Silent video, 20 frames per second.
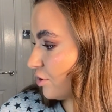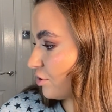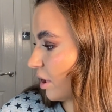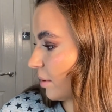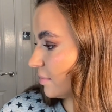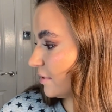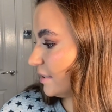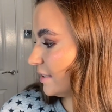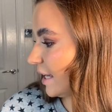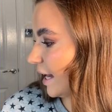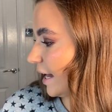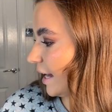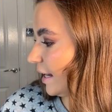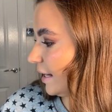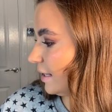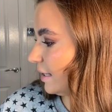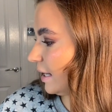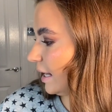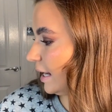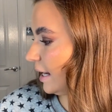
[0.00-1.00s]
up
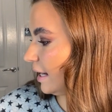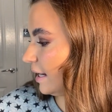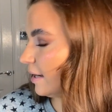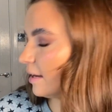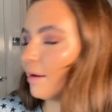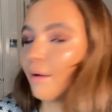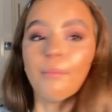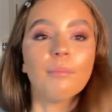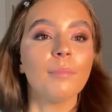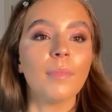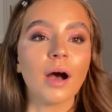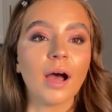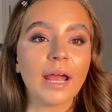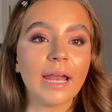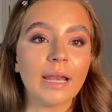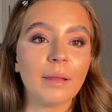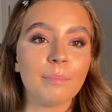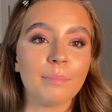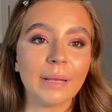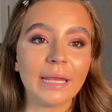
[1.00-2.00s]
today in a
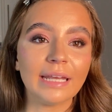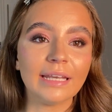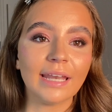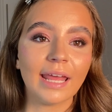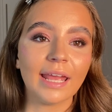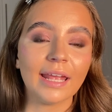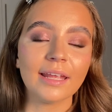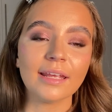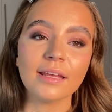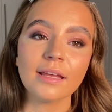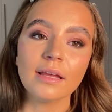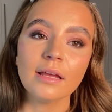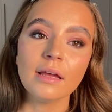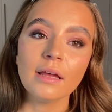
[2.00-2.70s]
beanie